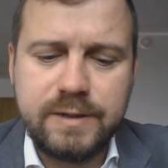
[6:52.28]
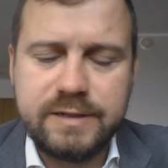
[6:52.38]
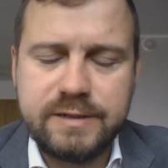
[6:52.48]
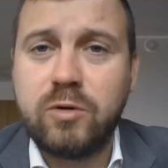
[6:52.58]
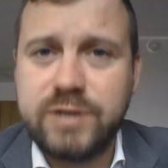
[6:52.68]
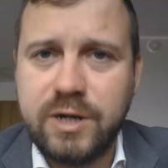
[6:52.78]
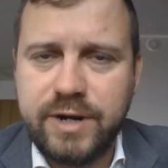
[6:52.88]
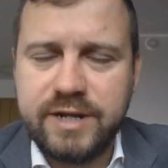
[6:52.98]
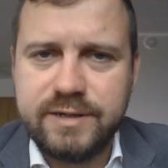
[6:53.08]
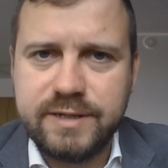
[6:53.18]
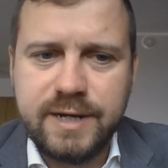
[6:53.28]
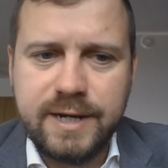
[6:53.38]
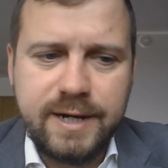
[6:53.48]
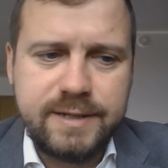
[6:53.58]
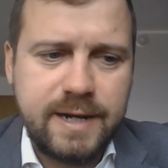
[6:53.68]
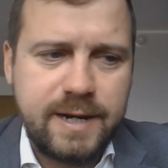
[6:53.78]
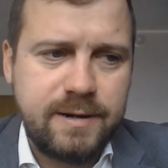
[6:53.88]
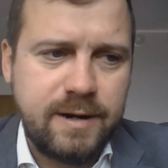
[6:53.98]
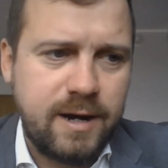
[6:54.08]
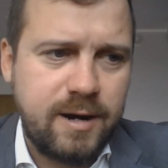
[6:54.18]
lockdown ended,
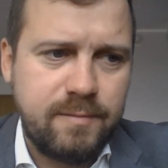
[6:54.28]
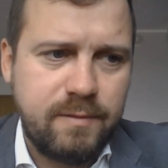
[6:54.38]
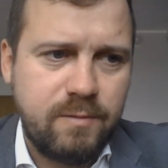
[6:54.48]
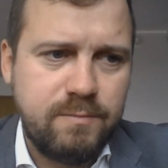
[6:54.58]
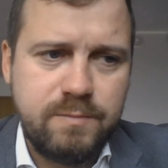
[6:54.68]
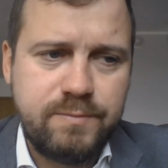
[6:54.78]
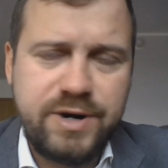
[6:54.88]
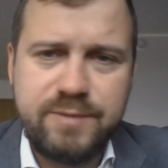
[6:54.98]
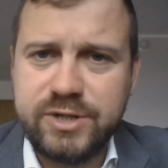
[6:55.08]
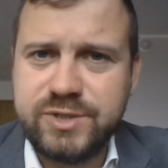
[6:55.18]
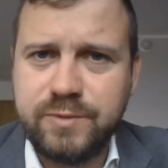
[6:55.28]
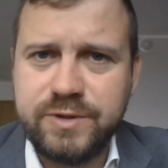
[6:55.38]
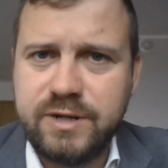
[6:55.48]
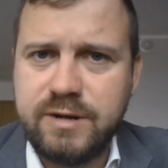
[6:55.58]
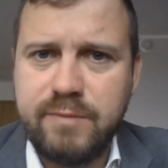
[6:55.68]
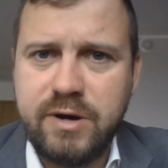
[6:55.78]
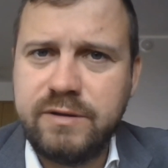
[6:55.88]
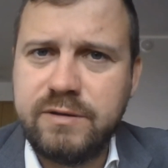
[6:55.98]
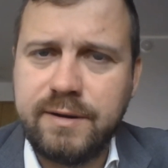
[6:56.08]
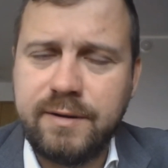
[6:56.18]
then pretty much within a
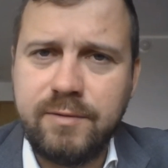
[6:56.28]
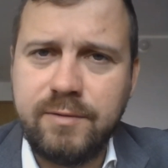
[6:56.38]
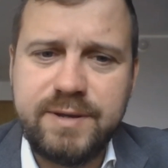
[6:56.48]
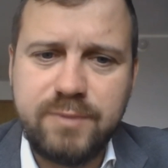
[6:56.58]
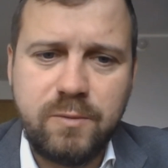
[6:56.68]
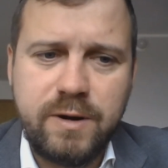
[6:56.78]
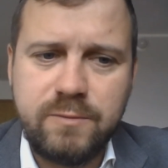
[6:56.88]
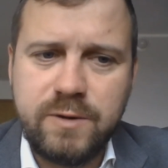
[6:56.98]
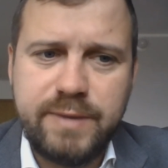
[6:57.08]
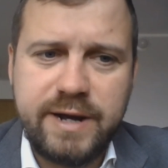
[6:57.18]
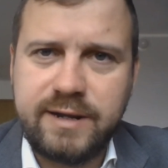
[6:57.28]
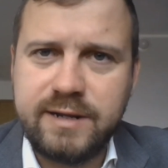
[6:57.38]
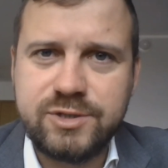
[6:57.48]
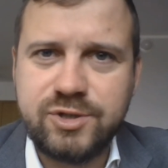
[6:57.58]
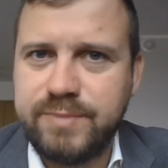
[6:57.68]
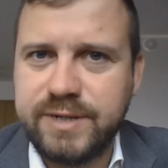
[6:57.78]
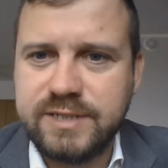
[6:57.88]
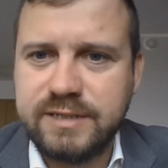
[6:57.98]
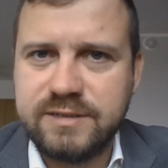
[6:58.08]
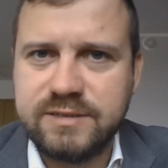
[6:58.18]
month, all people were back in the
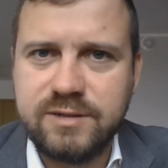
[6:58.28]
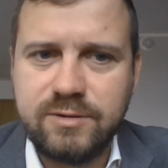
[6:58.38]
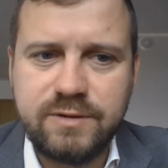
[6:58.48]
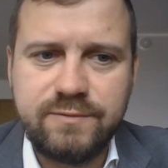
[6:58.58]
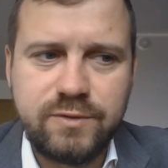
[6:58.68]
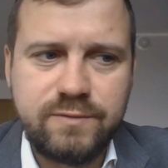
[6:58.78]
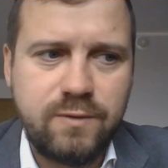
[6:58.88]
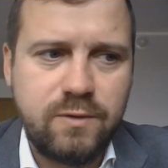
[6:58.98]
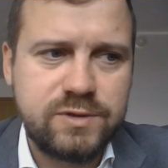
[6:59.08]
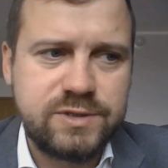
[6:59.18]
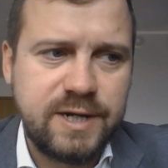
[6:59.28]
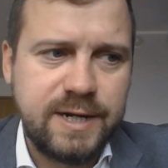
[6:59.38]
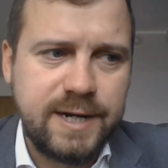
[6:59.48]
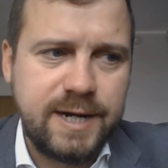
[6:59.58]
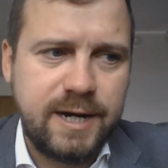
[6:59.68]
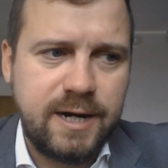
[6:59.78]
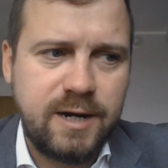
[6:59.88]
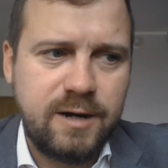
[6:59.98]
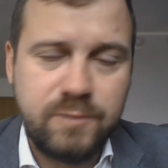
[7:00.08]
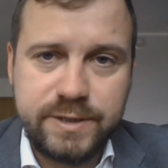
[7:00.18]
shopping centers. So the footfalls
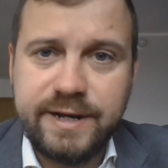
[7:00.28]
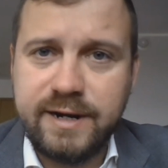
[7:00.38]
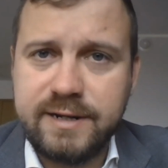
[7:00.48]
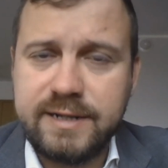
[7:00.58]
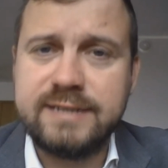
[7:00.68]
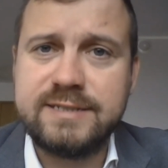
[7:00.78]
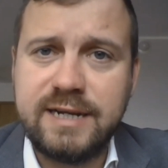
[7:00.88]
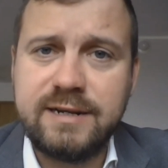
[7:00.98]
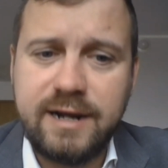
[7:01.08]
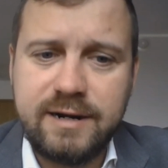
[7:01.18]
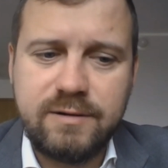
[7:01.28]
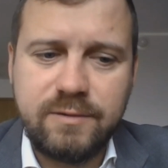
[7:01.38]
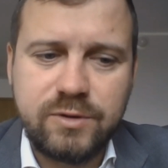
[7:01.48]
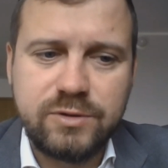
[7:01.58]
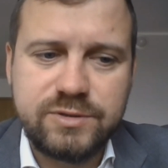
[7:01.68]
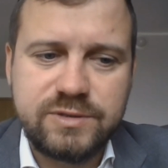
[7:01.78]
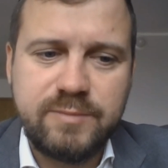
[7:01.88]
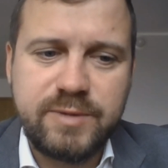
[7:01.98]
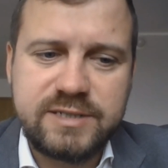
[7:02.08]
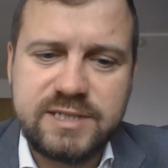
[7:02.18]
were there. Yes, and of course, to
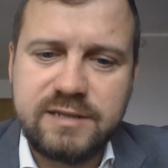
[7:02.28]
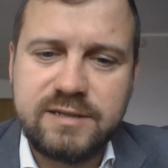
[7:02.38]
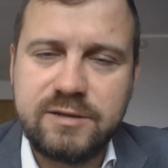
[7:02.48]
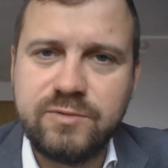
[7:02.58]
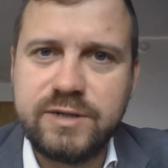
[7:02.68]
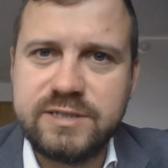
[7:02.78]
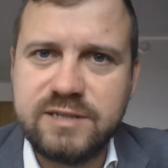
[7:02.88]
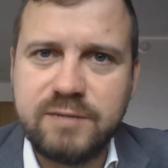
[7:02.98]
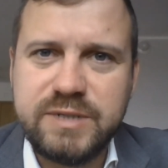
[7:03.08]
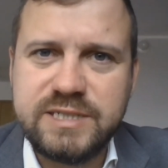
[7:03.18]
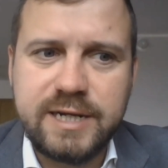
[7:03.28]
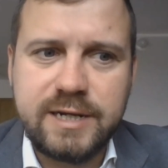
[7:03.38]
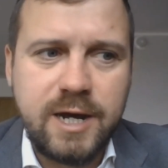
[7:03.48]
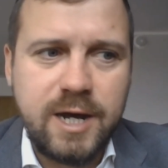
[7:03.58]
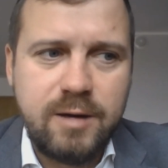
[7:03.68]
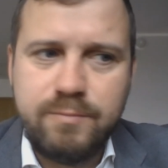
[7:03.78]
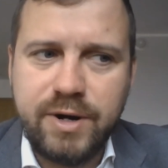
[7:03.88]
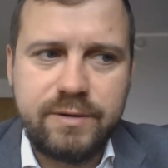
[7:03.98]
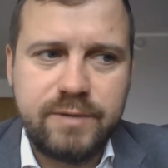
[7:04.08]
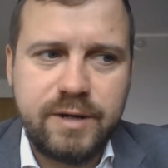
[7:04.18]
some extent, the tourists are missing.
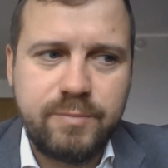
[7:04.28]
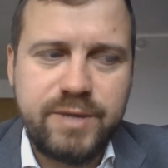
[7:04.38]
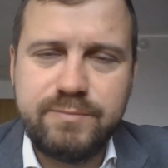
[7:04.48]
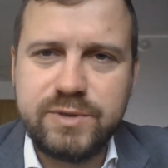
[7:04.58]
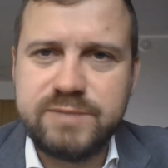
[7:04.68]
But, you know,